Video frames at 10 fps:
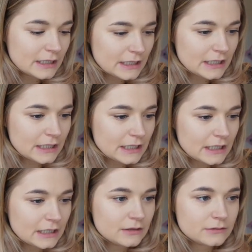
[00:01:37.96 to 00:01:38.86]

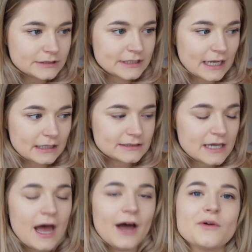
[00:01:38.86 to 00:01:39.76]
What
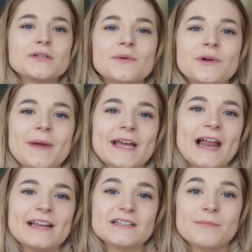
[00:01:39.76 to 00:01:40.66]
else? I also want to make
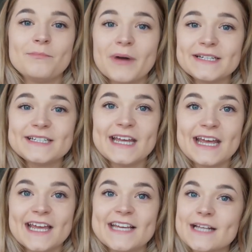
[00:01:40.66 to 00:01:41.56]
Elliot some
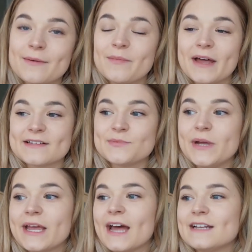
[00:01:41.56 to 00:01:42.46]
bunting. He's coming back this
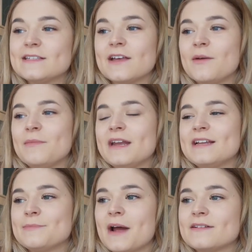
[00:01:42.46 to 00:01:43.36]
weekend, so me
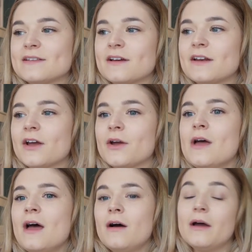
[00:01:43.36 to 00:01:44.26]
and his parents are going to go,
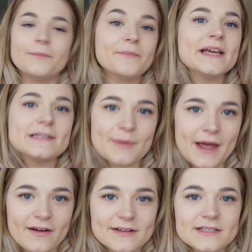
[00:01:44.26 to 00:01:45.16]
his
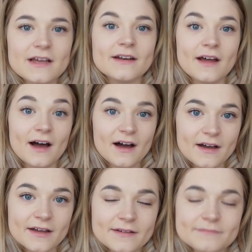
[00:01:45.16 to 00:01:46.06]
parents and
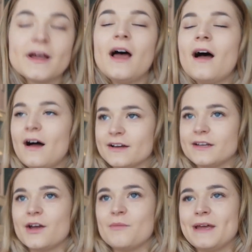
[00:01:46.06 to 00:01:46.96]
I are
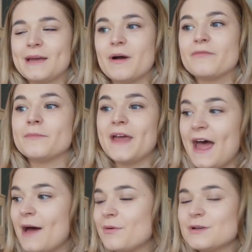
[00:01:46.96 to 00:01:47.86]
going to go and pick him up from
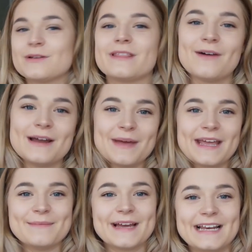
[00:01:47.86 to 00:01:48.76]
the airport, so I thought I'd
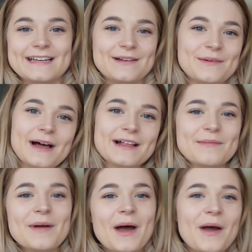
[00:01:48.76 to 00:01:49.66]
make him like a little
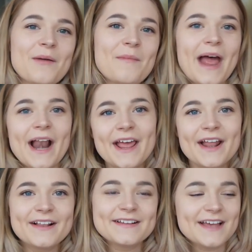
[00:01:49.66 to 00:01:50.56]
welcome home
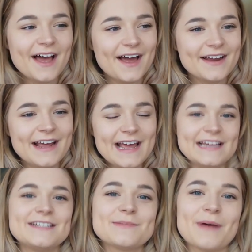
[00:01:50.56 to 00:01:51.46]
Elliot sign.
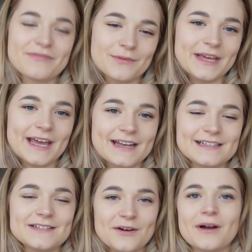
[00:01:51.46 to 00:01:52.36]
He's just back for the
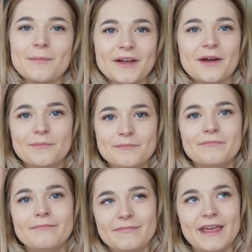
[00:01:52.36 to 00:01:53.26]
weekend, he's not coming home
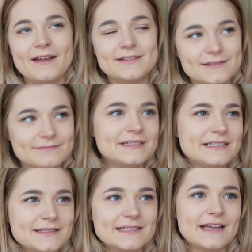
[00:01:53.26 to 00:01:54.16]
yet.
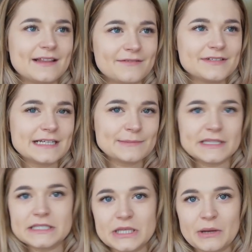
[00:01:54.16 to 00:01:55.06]
He's staying there for 6
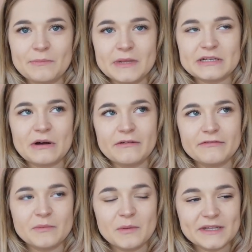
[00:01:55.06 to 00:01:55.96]
months, so he's got a
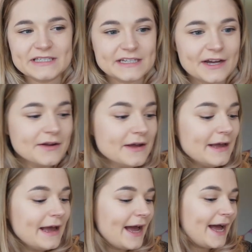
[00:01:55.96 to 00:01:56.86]
few more months to go.
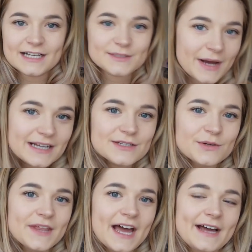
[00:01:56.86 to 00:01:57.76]
As well as
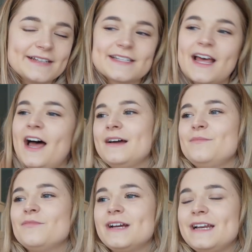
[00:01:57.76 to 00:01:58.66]
all that,
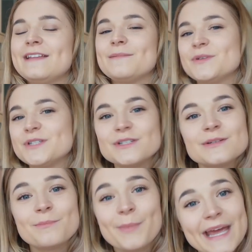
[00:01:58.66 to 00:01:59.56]
I'm really in the mood to do
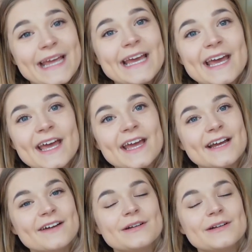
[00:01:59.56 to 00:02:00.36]
some baking.